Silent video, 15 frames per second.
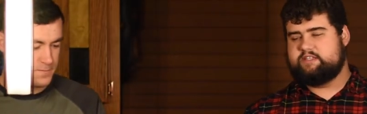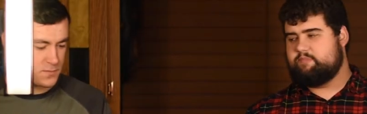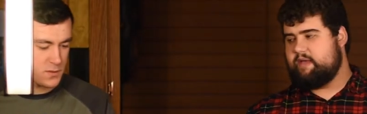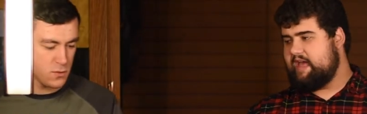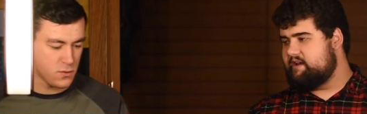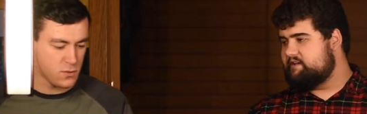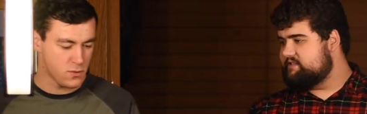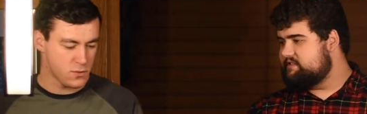Speaker 1: as
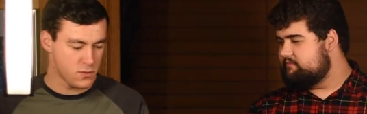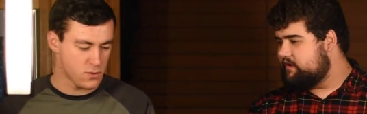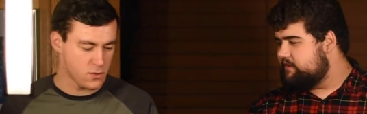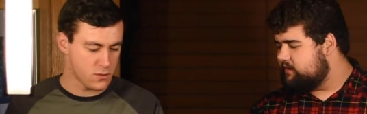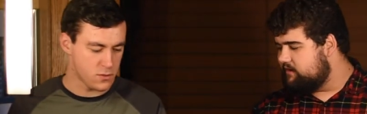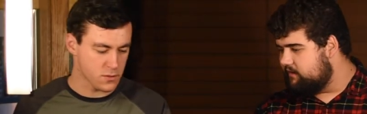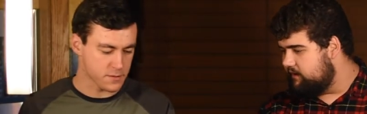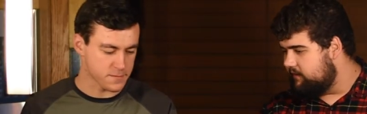bad as some
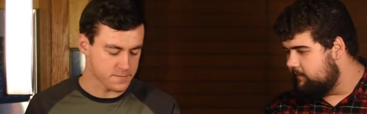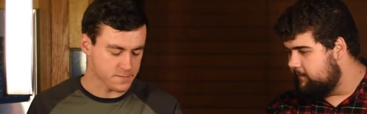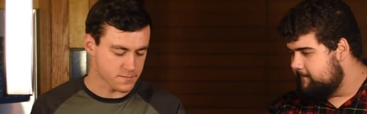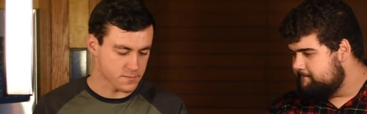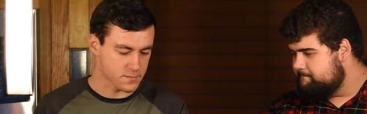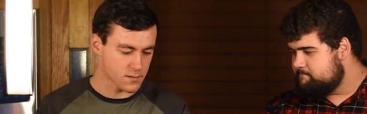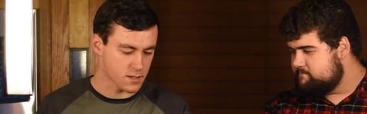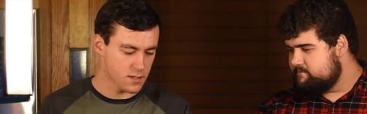other. Uh,
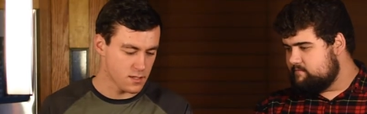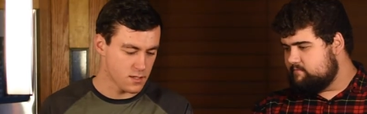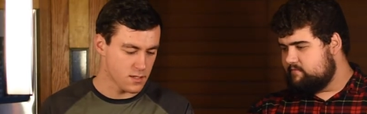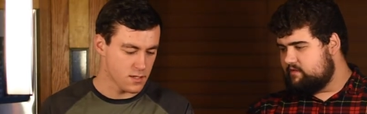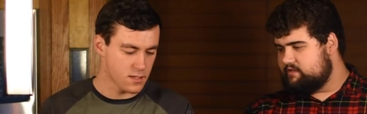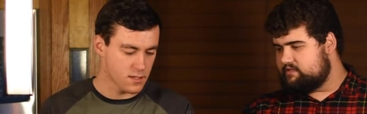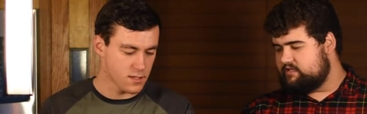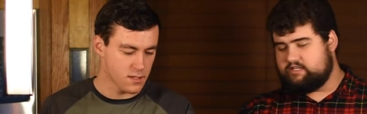
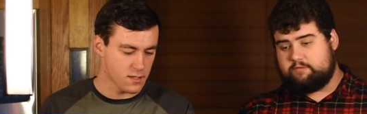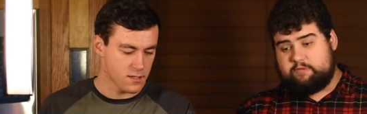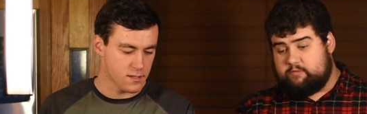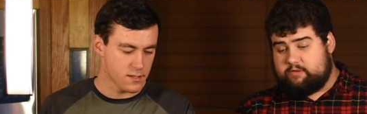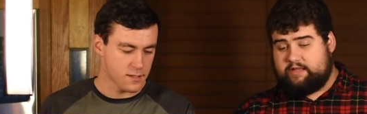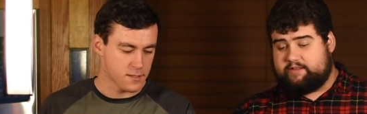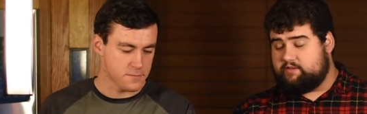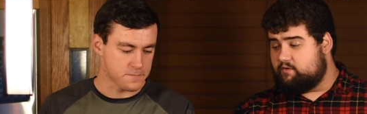so some
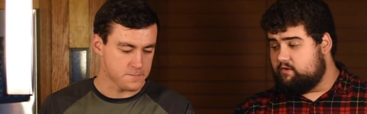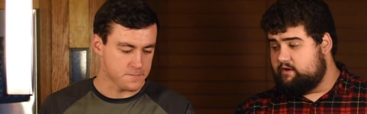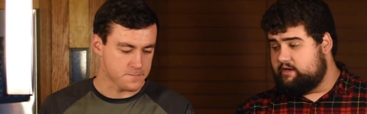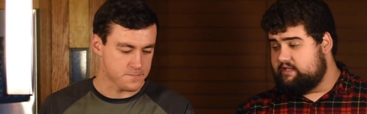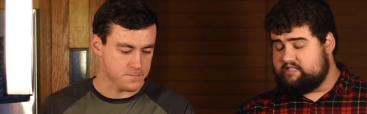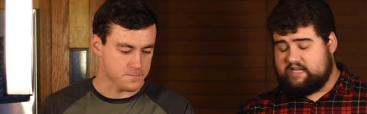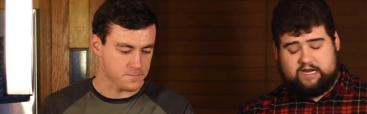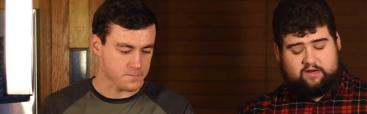people like the
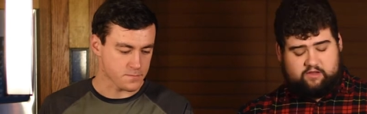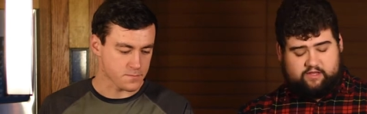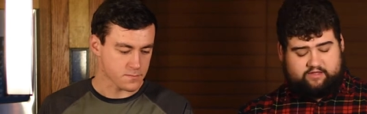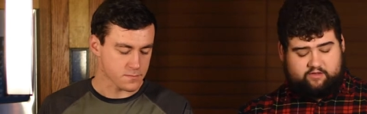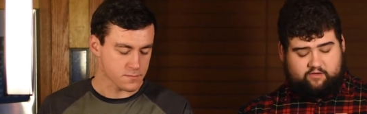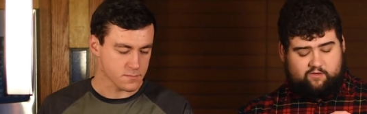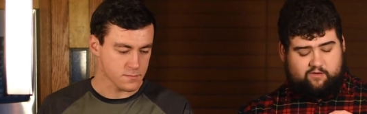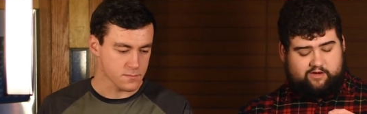corn dust. I don't
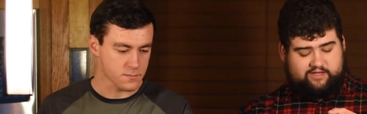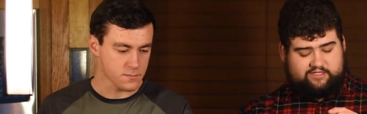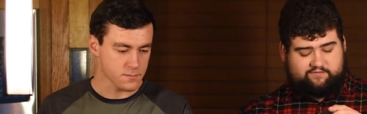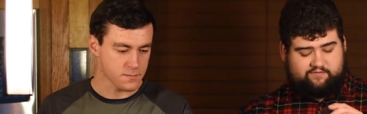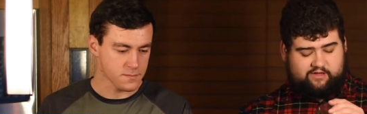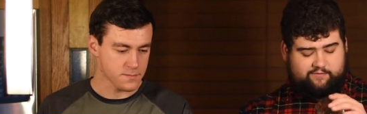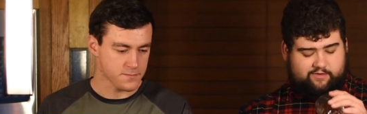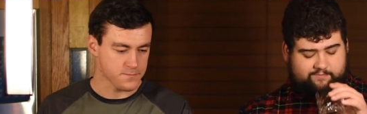like the corn
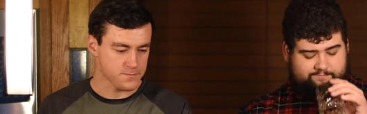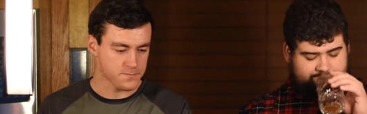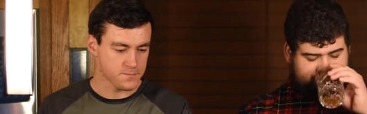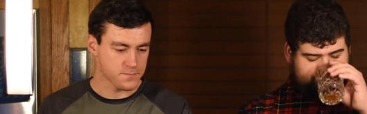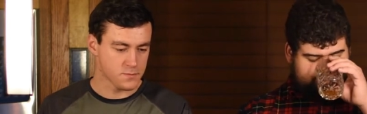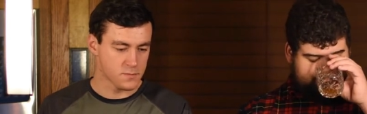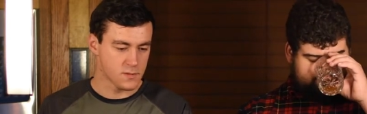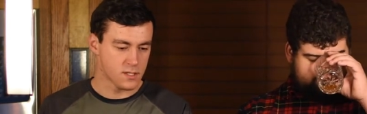dust flavor.
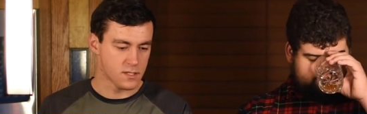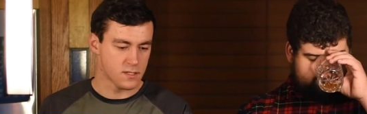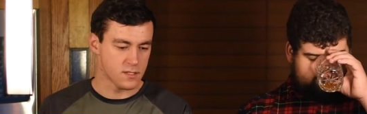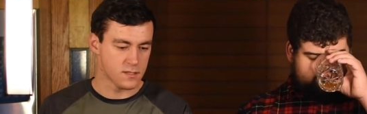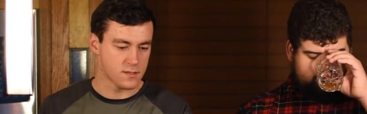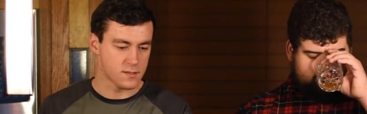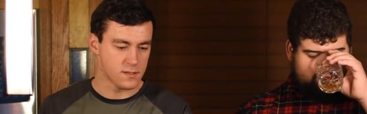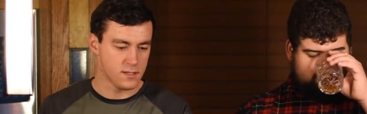
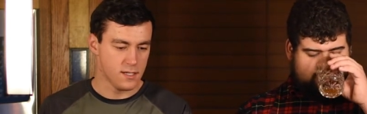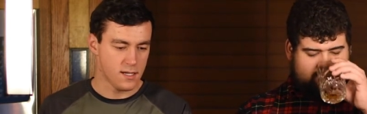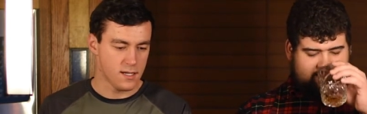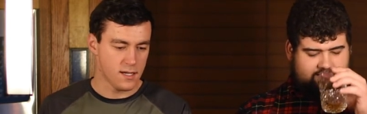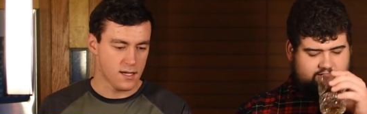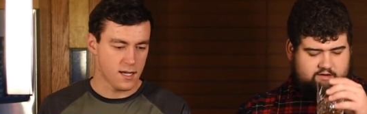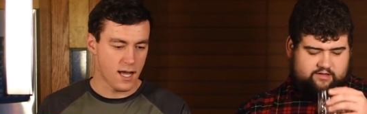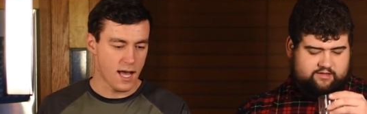
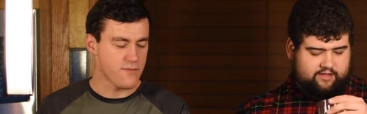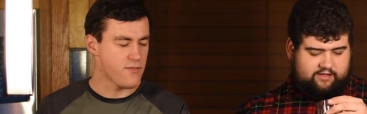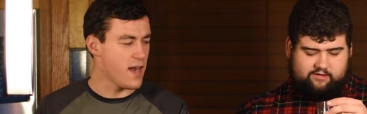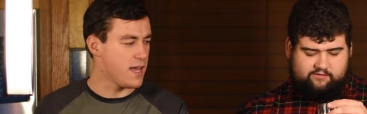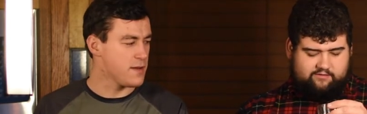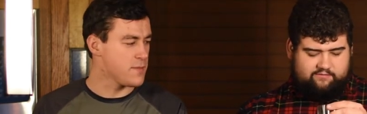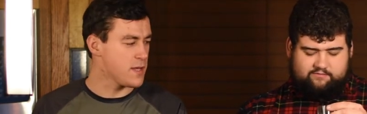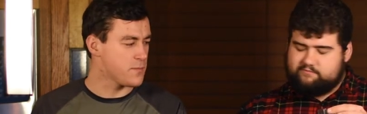
Speaker 2: I don't know. I've
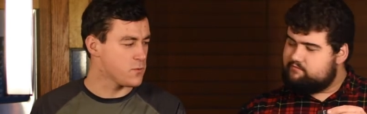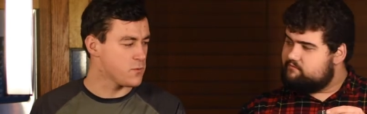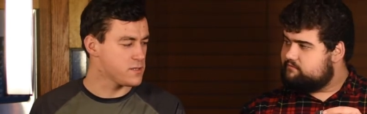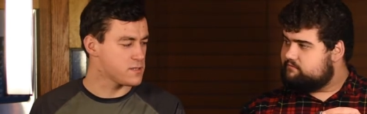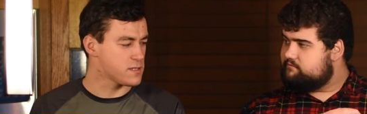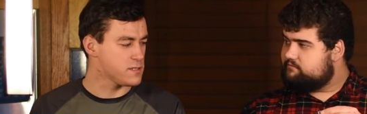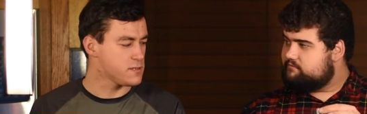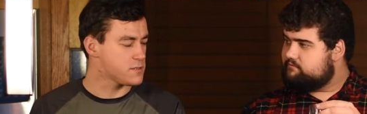had maple
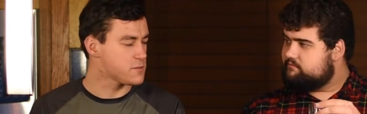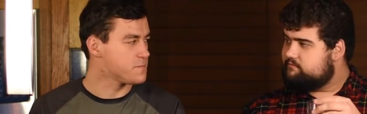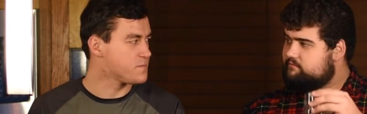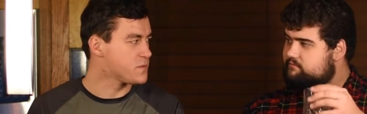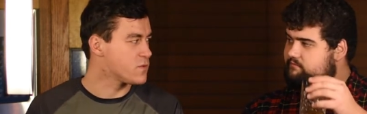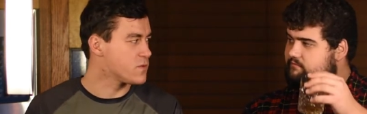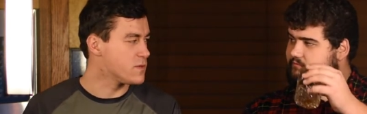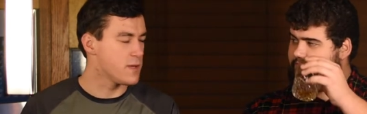whiskeys
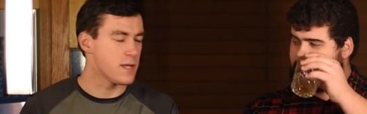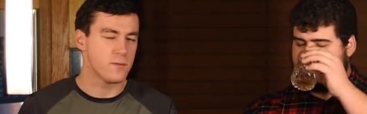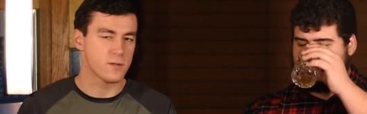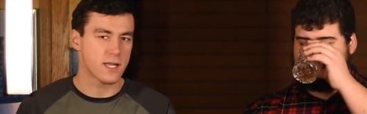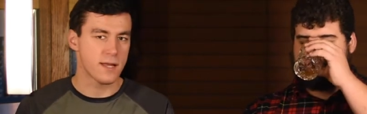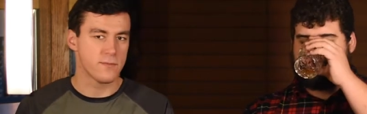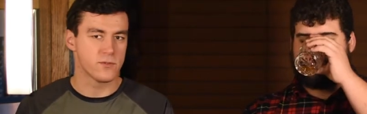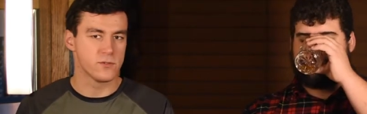where the
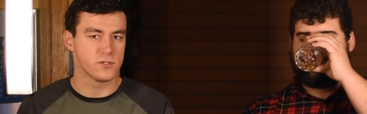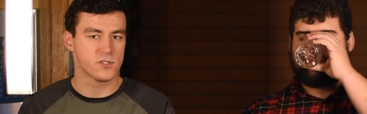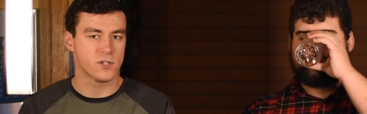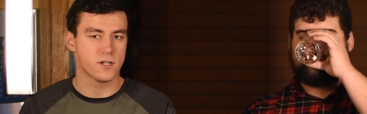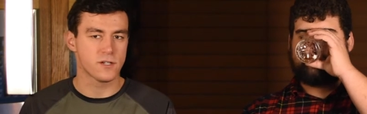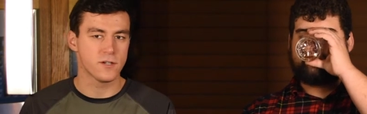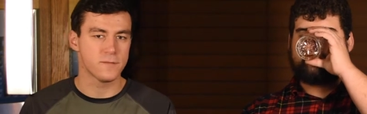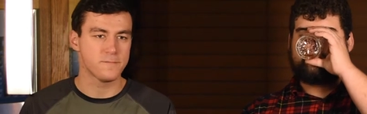maple came through
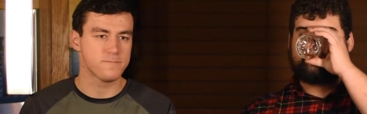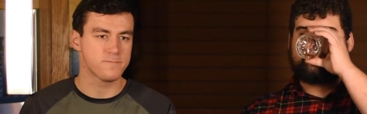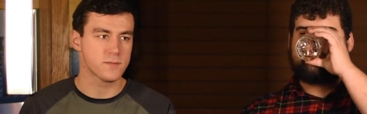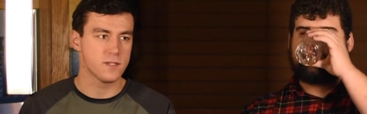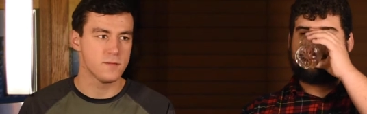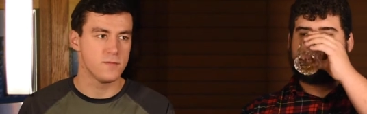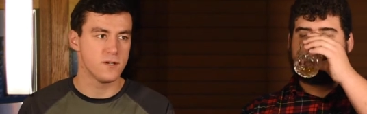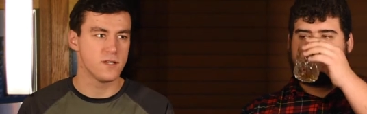stronger,
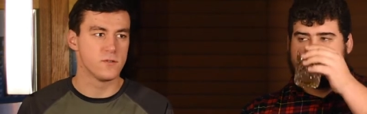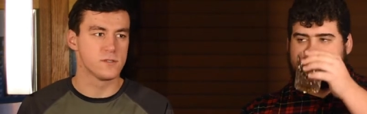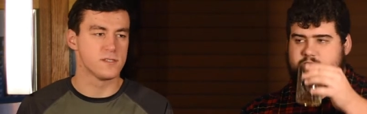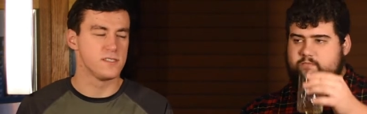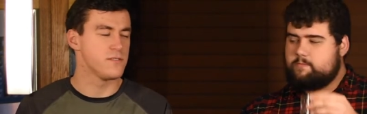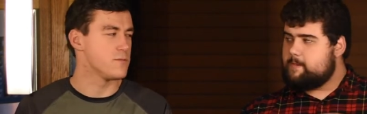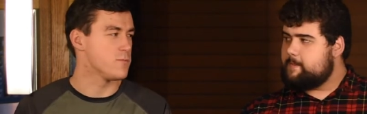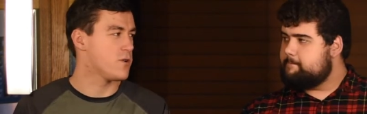but it
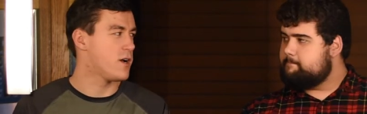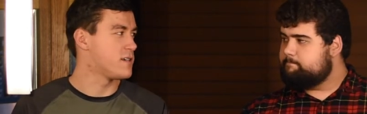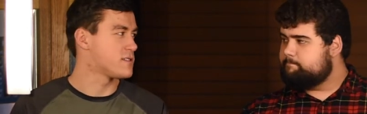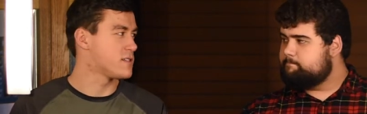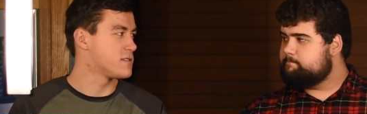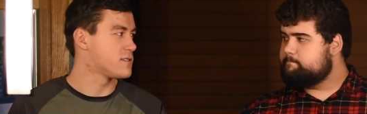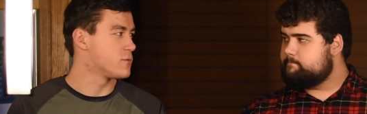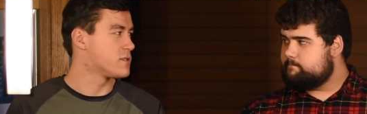was a different
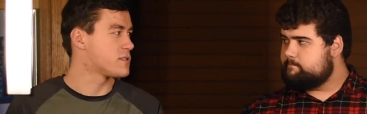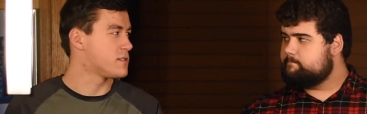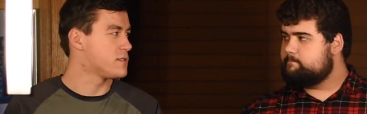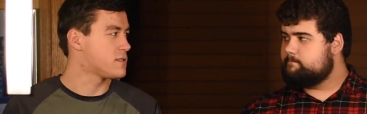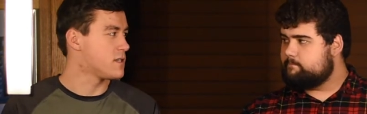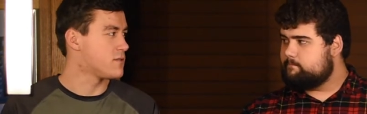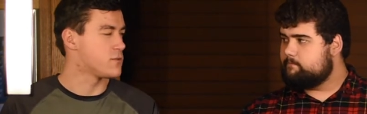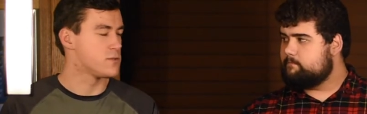process. The
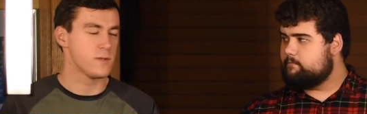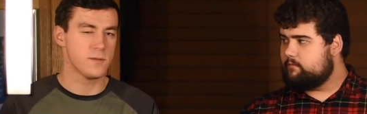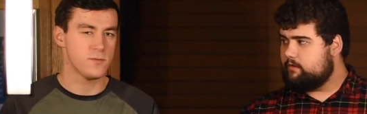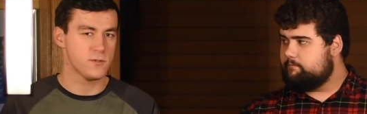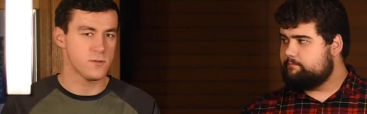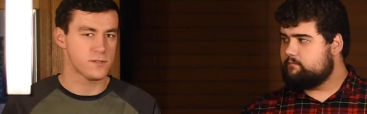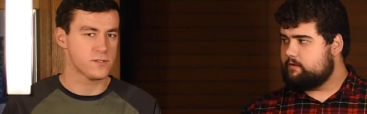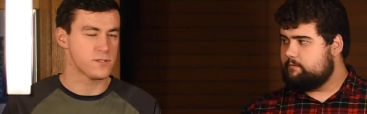whiskey itself was
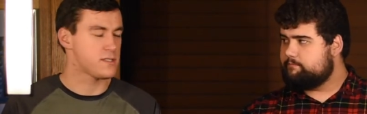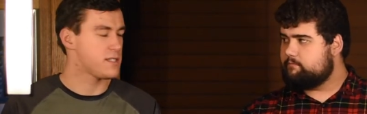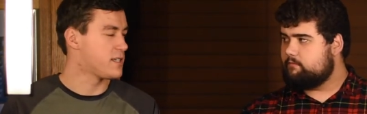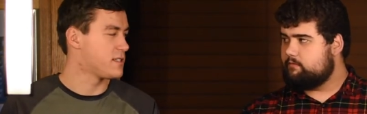maple; it wasn't just